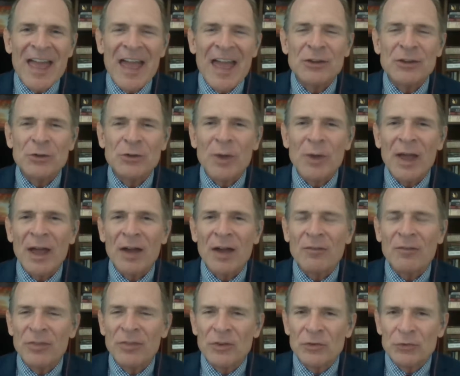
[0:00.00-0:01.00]
And you
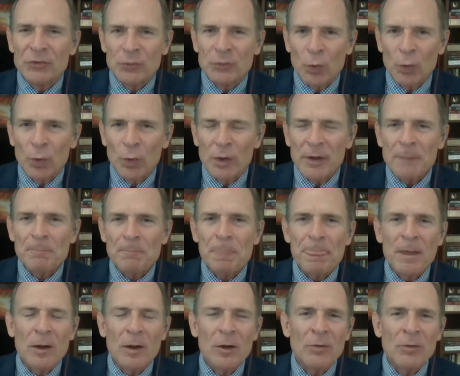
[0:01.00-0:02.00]
have this story
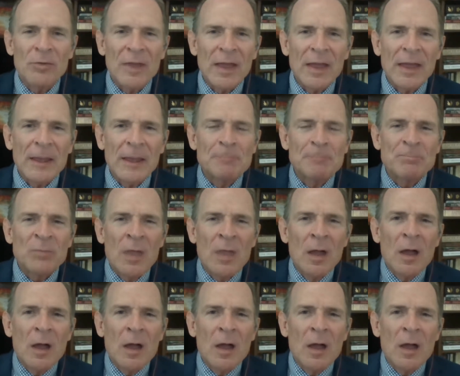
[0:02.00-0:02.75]
of a